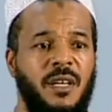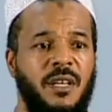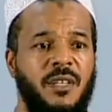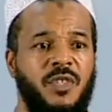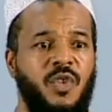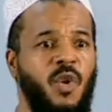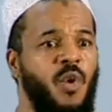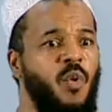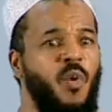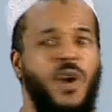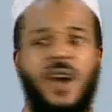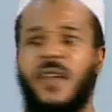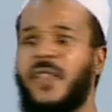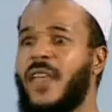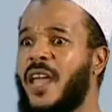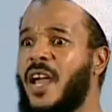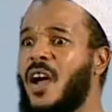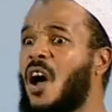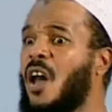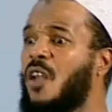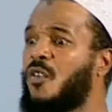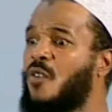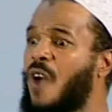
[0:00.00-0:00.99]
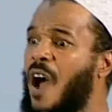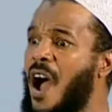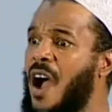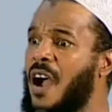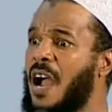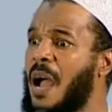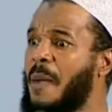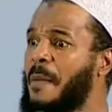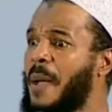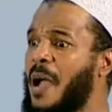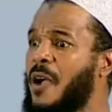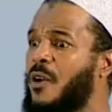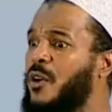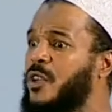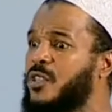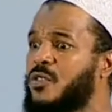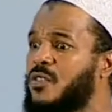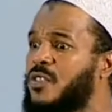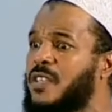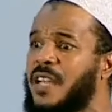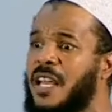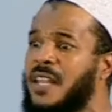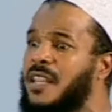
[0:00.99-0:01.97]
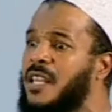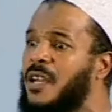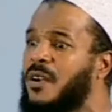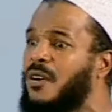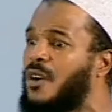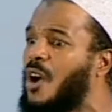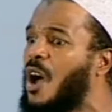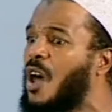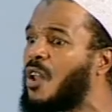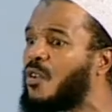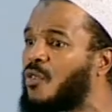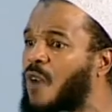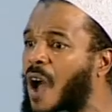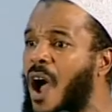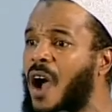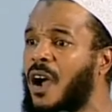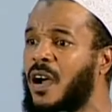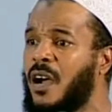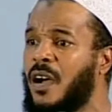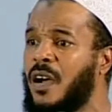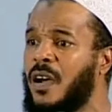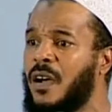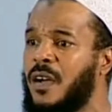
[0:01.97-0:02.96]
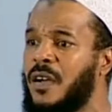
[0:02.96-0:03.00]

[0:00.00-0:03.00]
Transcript: So were they all wrong? Am I going to say they're all wrong?